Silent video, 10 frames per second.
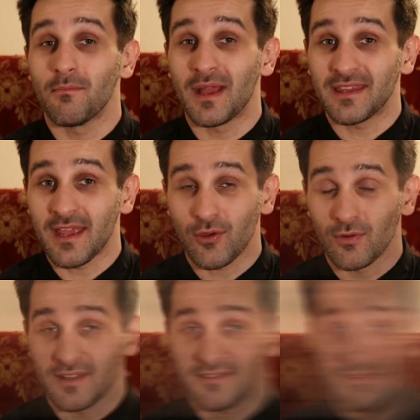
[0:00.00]

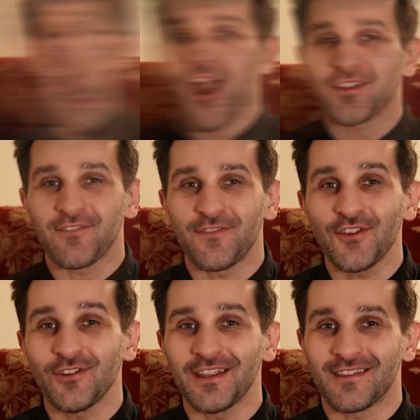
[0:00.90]
meticulous.
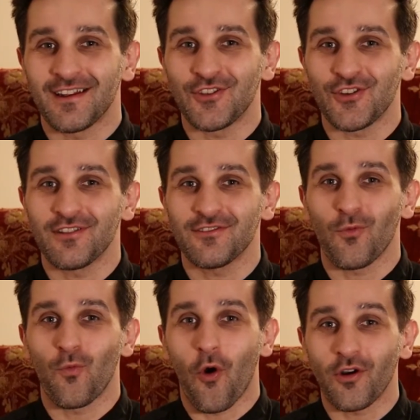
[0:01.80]
Artificial intelligence
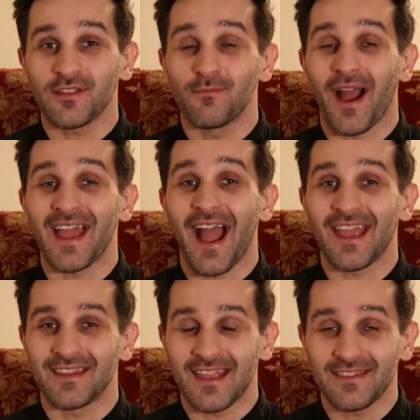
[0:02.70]
works by
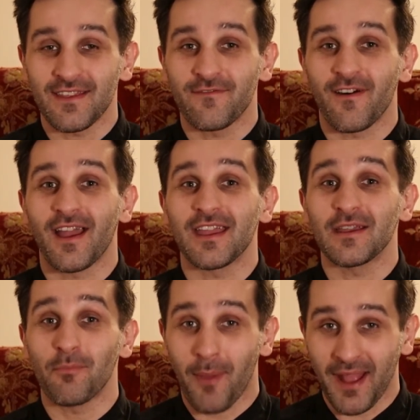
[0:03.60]

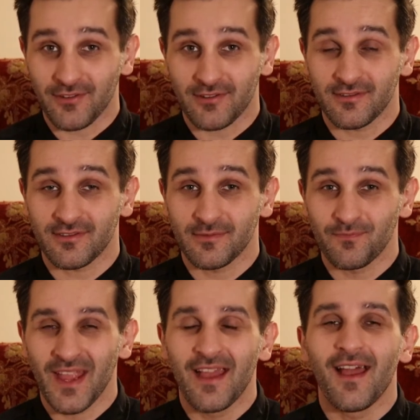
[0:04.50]
identifying patterns,
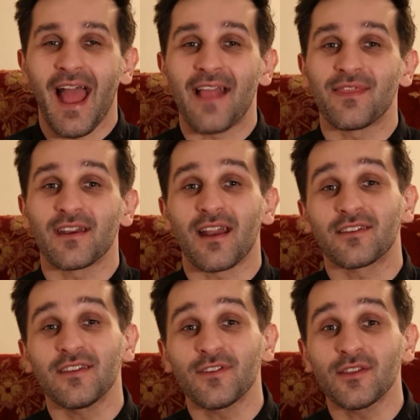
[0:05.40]
and there
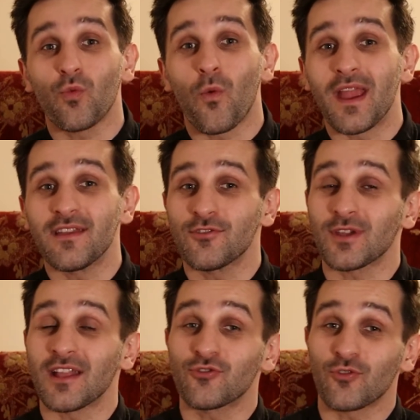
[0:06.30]
are different ways you
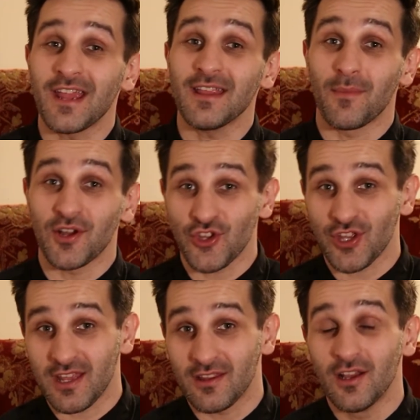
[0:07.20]
can train a
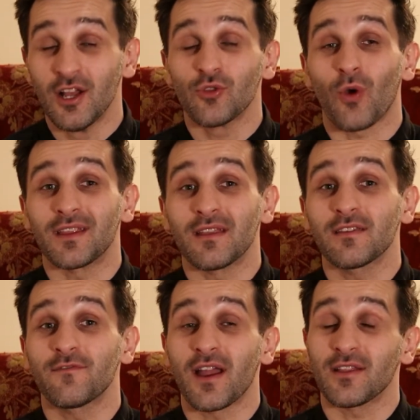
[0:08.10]
machine to
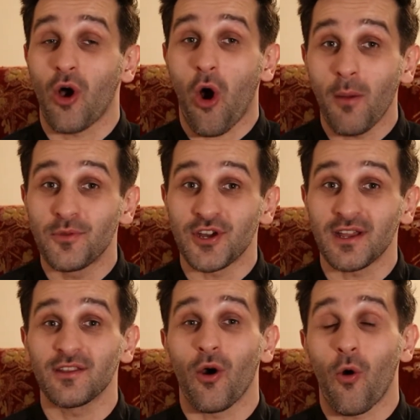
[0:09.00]
identify an
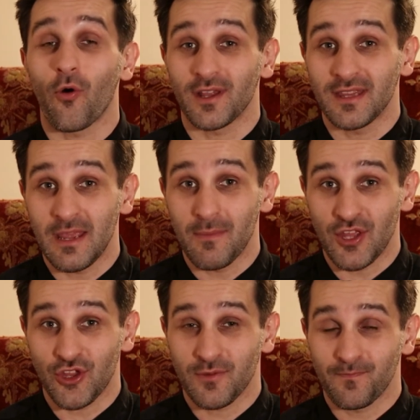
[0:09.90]
object or an
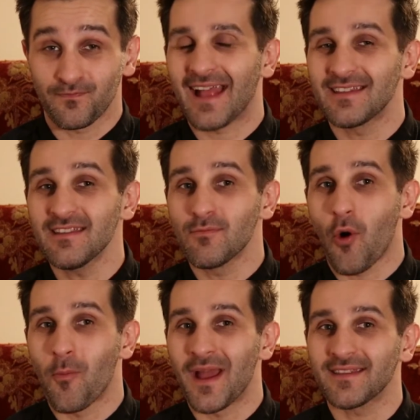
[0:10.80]
image. At this
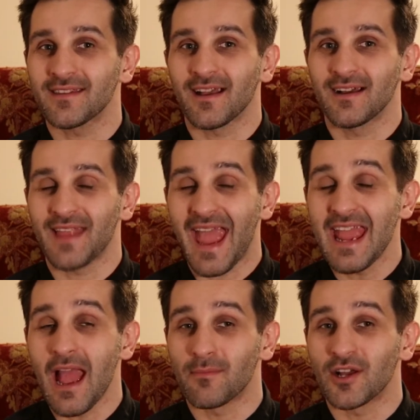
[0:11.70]
moment, an
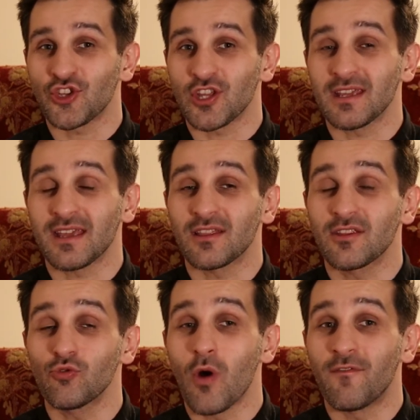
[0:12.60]
AI machine can
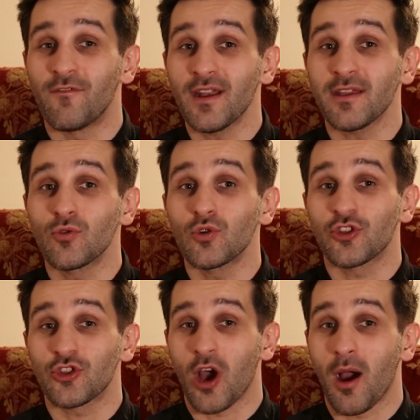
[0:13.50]
do a very
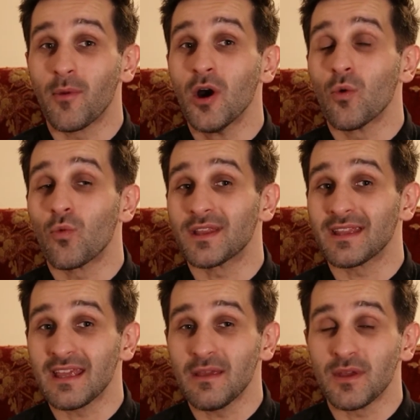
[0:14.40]
good job
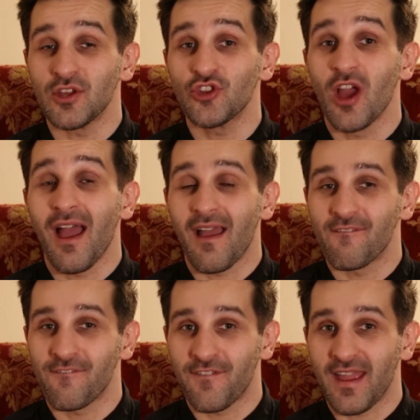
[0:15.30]
with image
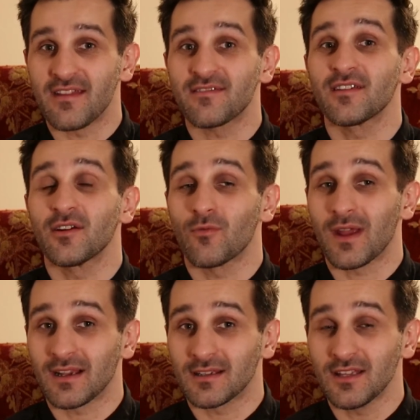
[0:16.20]
and face
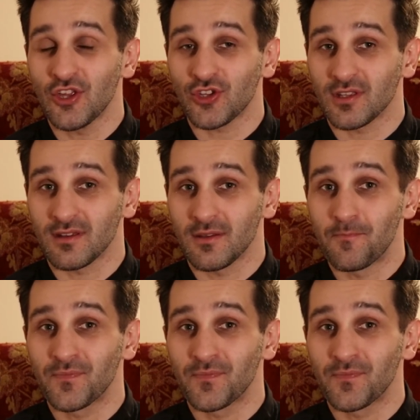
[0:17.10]
recognition,